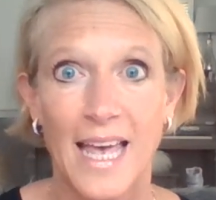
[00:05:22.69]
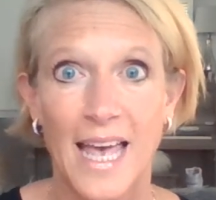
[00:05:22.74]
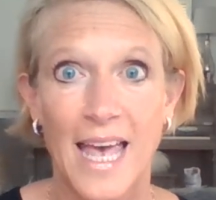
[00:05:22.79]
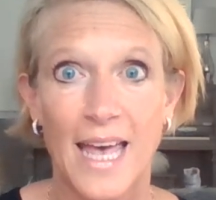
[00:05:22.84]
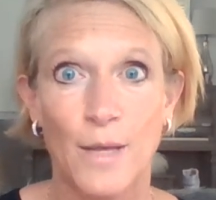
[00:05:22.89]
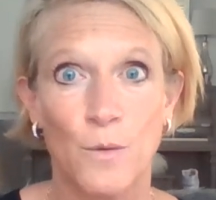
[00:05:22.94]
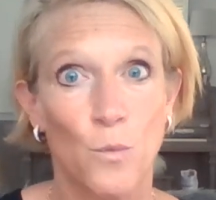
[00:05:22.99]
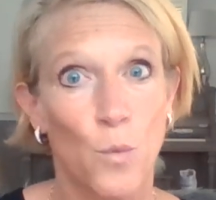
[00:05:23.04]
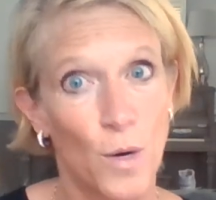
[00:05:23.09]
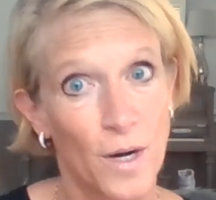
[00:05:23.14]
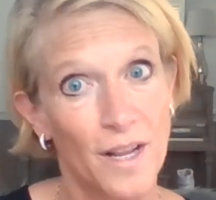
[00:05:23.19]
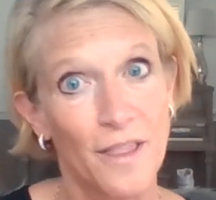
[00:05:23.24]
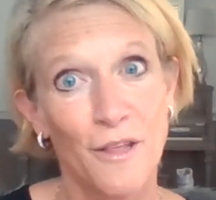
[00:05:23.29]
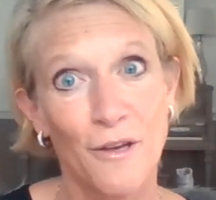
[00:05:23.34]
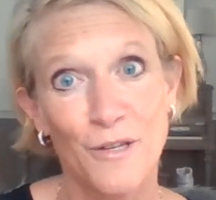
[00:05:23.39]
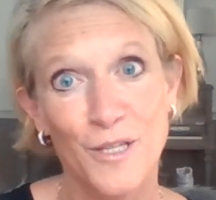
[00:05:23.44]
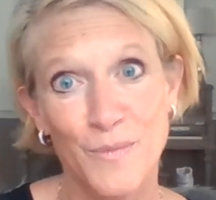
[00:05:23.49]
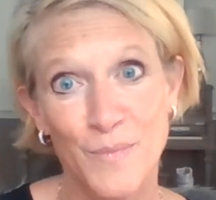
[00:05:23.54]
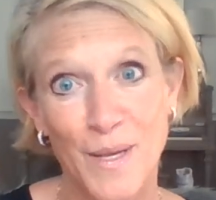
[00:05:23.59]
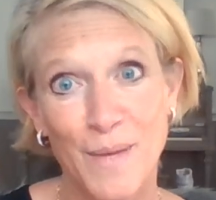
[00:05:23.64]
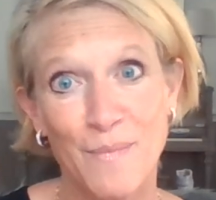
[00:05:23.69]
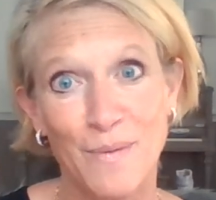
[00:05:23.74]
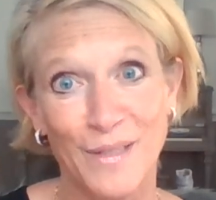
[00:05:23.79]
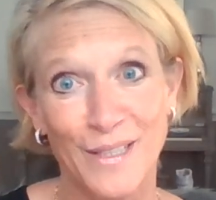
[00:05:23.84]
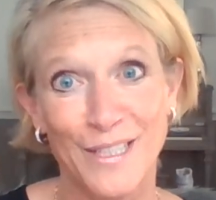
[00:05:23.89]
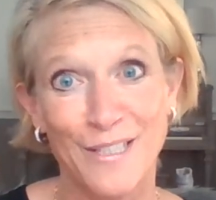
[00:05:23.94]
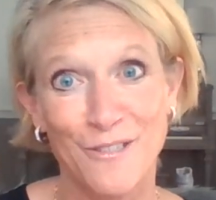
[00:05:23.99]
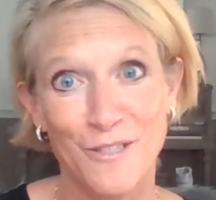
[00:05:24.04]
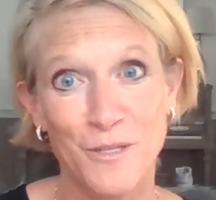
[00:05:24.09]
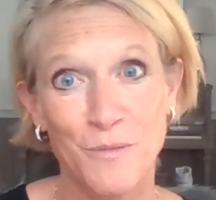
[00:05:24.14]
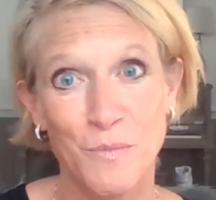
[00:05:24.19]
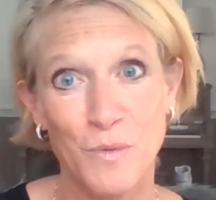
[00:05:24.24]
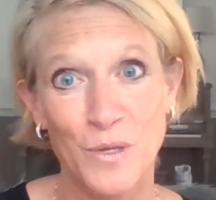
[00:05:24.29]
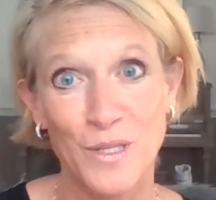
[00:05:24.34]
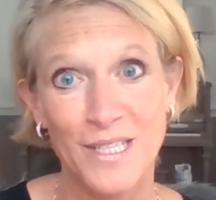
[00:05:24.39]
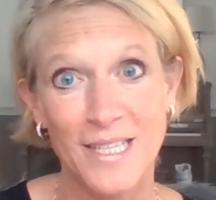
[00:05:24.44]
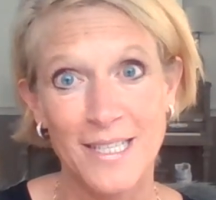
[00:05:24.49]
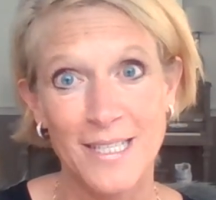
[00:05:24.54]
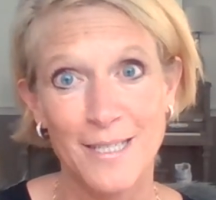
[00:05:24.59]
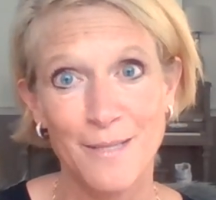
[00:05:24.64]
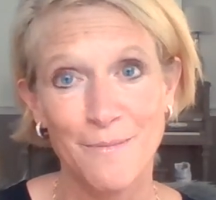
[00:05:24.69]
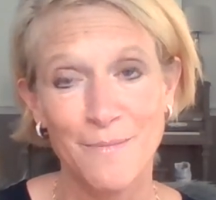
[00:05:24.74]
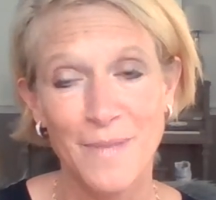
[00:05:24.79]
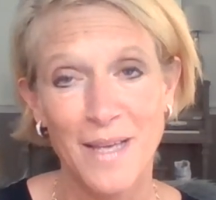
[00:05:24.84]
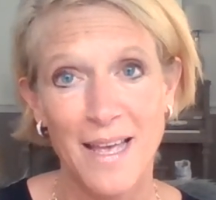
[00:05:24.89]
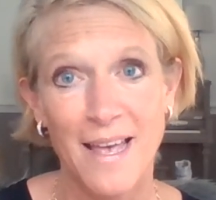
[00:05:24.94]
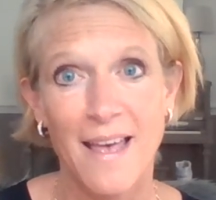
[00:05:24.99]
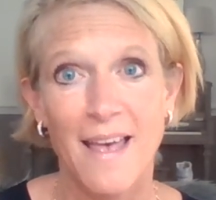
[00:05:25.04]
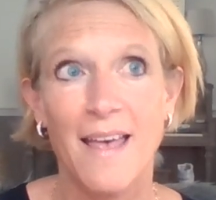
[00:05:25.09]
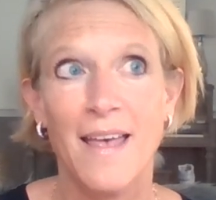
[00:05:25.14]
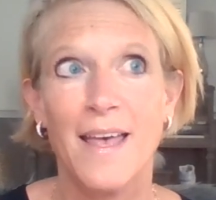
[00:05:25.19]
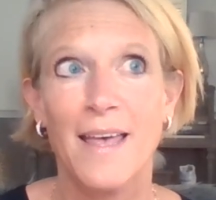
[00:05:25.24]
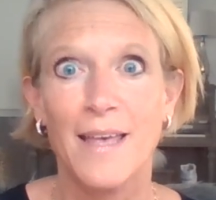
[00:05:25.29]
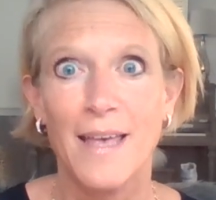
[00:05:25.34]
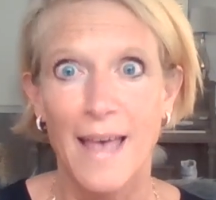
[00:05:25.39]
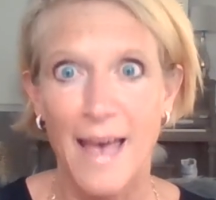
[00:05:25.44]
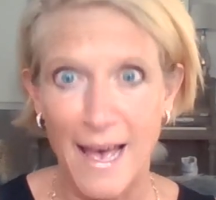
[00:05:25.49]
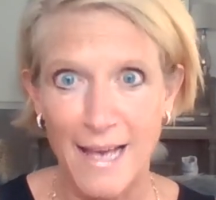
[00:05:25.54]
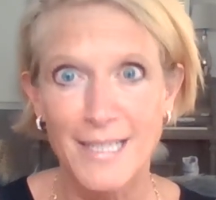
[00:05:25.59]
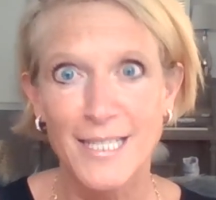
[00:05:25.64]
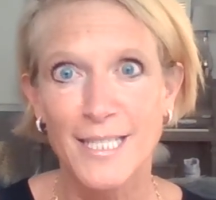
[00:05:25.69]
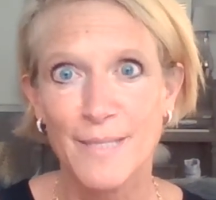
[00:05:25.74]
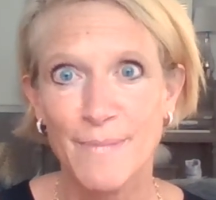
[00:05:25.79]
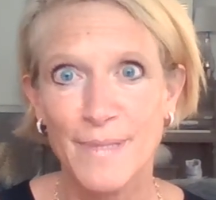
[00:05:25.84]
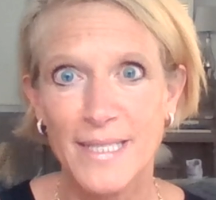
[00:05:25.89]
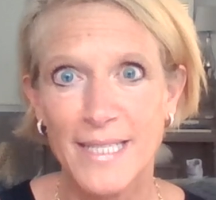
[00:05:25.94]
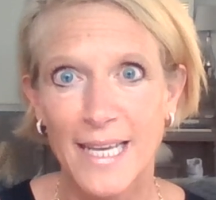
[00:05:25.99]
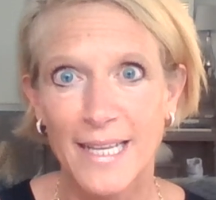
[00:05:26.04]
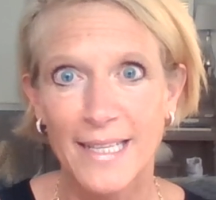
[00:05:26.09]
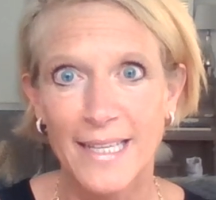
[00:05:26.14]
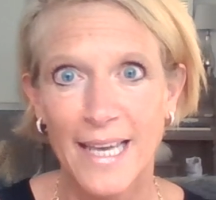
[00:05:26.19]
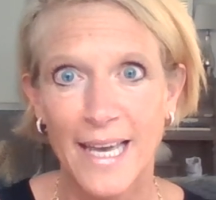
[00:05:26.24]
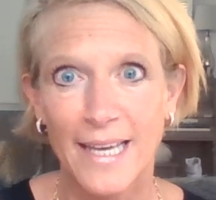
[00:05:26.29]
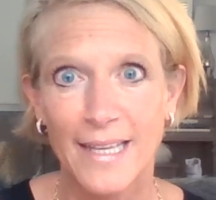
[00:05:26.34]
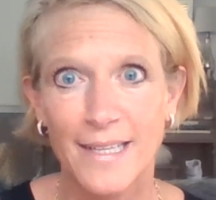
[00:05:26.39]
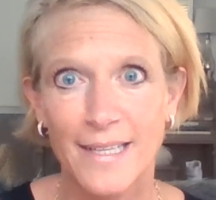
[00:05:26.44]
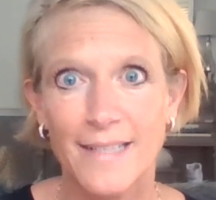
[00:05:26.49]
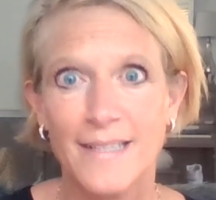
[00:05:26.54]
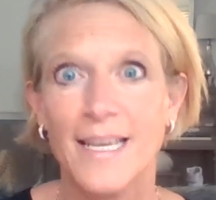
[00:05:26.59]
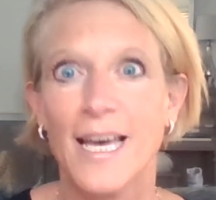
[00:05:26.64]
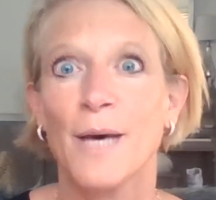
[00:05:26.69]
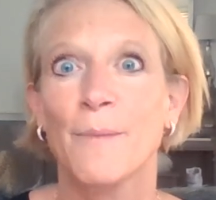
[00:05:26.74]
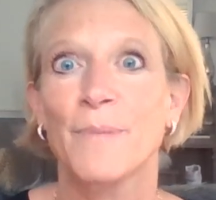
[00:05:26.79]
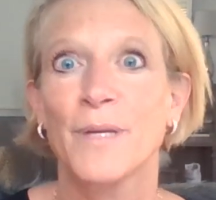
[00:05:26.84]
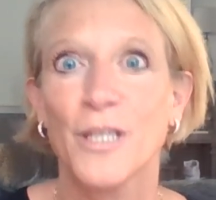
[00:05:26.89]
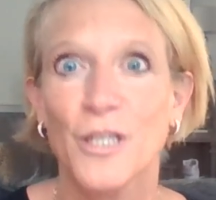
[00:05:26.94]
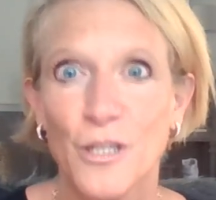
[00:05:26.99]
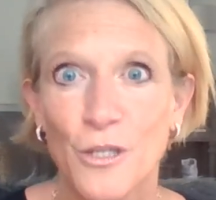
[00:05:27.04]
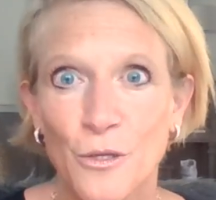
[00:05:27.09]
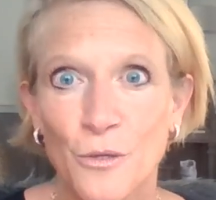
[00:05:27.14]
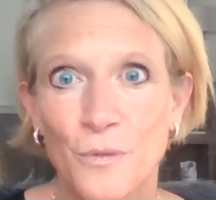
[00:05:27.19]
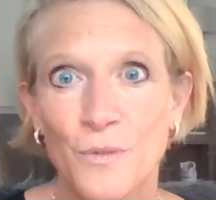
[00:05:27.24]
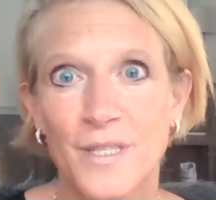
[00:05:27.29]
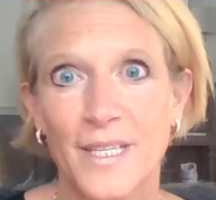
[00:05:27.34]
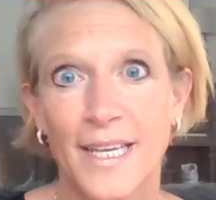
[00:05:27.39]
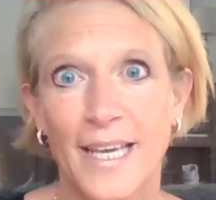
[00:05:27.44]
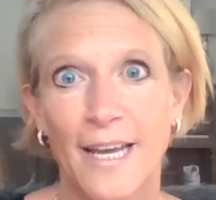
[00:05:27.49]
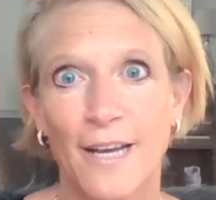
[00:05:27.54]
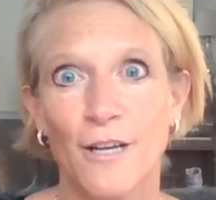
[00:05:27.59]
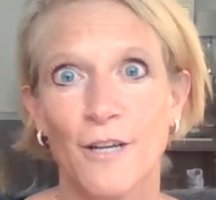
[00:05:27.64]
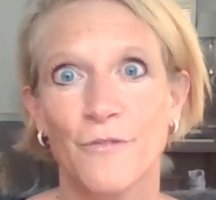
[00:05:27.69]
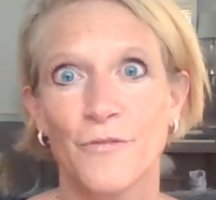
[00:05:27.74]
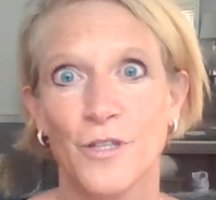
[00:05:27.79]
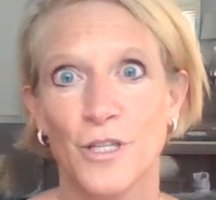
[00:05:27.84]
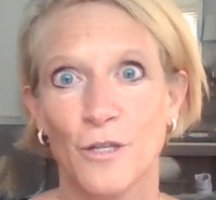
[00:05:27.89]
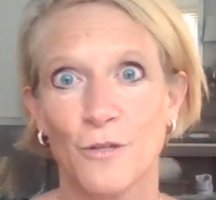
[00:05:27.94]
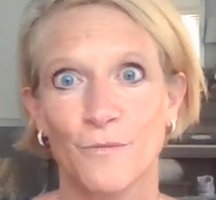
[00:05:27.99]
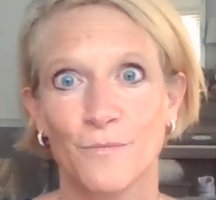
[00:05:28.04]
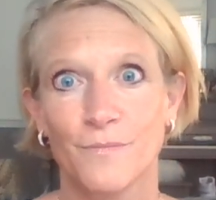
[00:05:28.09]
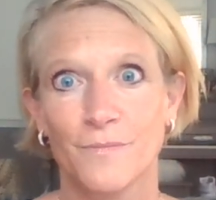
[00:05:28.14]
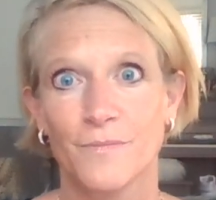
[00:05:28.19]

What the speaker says: And one of those people in your support system has to be dedicated to helping you take care of you.